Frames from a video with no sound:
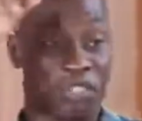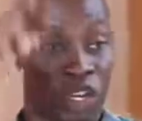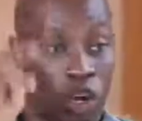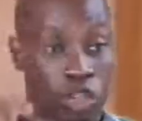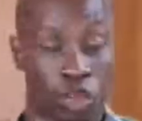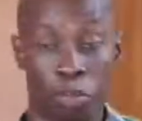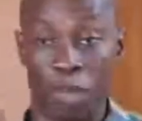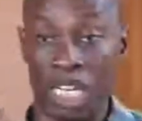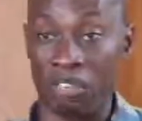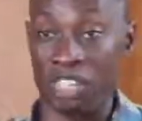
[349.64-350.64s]
difficult to
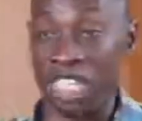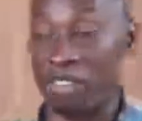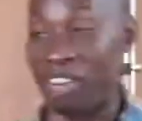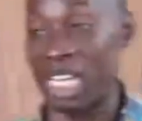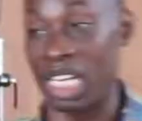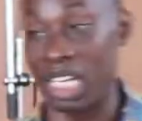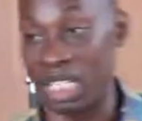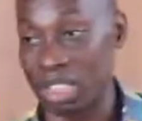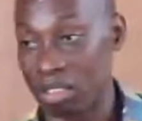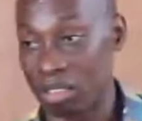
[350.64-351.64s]
believe in divine
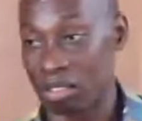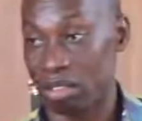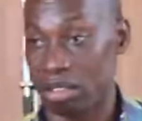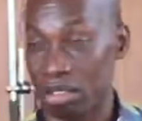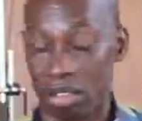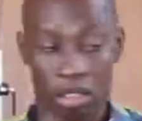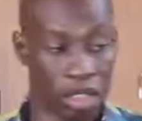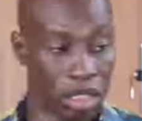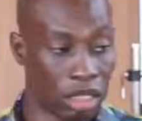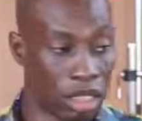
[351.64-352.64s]
healing.
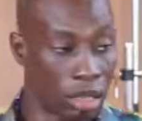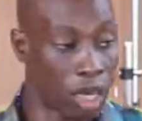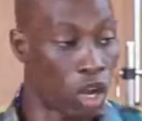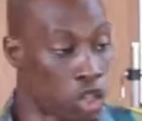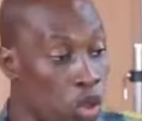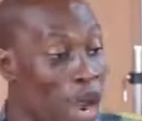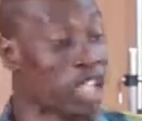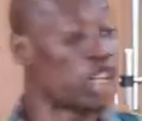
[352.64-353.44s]
Because you